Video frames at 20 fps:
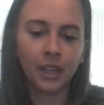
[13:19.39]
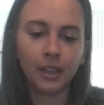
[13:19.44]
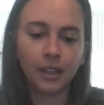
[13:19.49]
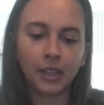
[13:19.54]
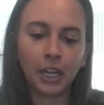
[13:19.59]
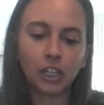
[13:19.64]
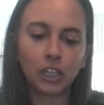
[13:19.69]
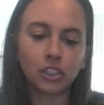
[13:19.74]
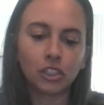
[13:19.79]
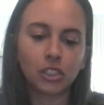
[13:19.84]

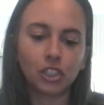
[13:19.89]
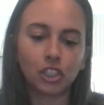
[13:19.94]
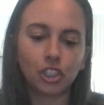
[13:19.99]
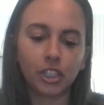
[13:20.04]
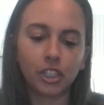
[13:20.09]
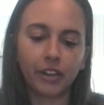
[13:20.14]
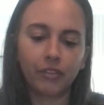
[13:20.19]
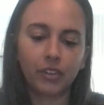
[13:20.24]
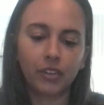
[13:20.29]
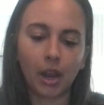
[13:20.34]
There's a
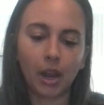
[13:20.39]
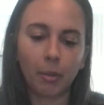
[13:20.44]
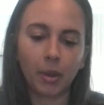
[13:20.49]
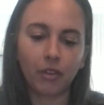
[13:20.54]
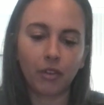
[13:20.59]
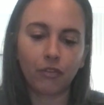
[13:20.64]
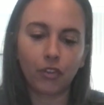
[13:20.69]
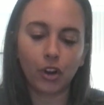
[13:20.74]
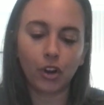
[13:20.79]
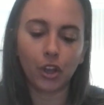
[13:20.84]
shift coming
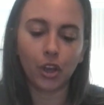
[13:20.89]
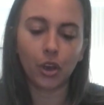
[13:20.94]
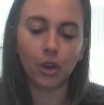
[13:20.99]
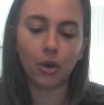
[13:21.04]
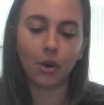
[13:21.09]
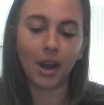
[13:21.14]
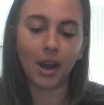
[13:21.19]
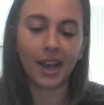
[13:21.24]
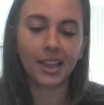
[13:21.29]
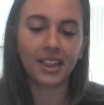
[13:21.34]
for
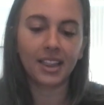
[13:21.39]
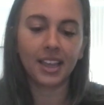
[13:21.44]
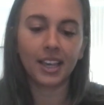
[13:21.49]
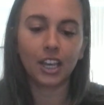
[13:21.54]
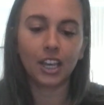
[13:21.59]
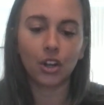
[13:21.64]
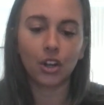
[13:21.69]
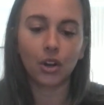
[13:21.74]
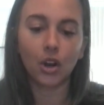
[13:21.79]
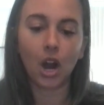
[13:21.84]
you. I
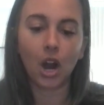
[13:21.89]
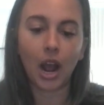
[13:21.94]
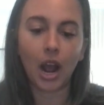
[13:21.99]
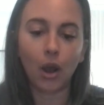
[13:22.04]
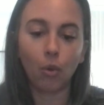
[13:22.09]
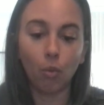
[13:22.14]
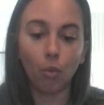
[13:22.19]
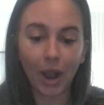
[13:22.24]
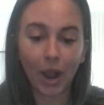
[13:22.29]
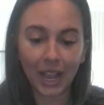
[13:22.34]
think you're
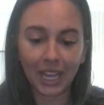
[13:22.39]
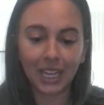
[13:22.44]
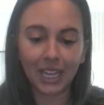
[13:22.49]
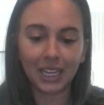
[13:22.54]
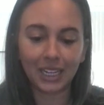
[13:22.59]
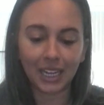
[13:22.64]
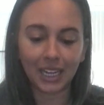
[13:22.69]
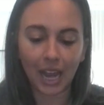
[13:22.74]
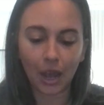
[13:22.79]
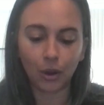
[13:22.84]
weighing
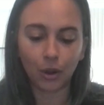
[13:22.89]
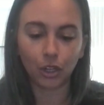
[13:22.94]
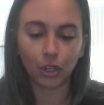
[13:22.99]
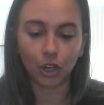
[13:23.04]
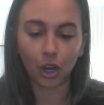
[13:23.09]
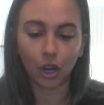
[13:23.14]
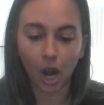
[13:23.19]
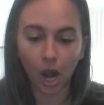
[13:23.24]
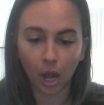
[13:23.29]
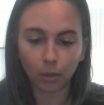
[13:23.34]
down your
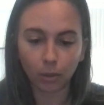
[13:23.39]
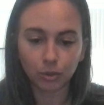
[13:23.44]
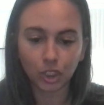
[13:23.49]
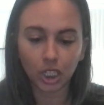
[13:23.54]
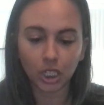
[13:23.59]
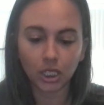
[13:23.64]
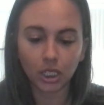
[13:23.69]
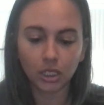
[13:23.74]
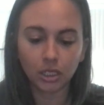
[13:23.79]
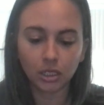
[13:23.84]

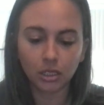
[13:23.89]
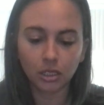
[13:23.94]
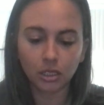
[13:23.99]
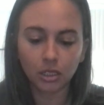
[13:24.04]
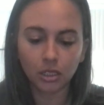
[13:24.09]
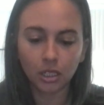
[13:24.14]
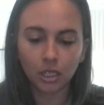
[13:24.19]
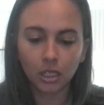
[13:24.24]
options.